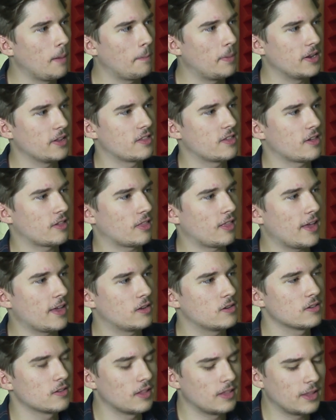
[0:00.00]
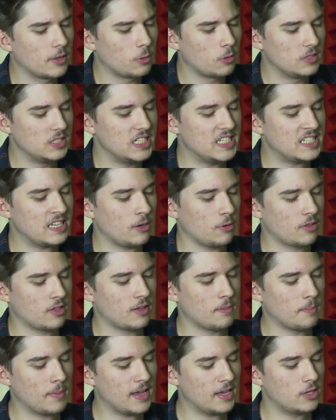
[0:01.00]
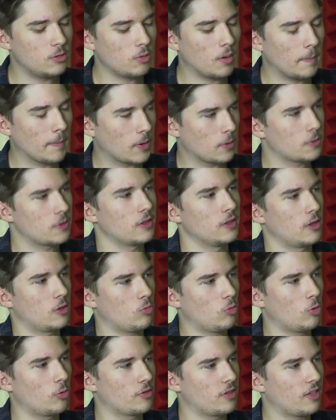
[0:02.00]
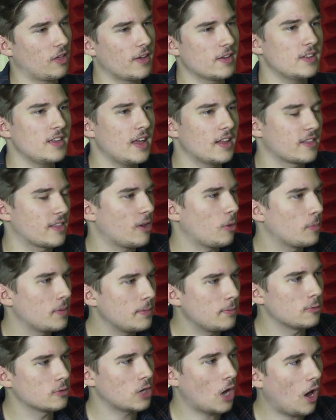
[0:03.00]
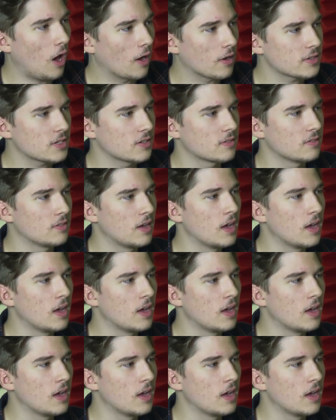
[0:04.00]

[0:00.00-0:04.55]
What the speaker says: but it's just like little details that make you immerse in this world. It's like, yeah, that's how people talk.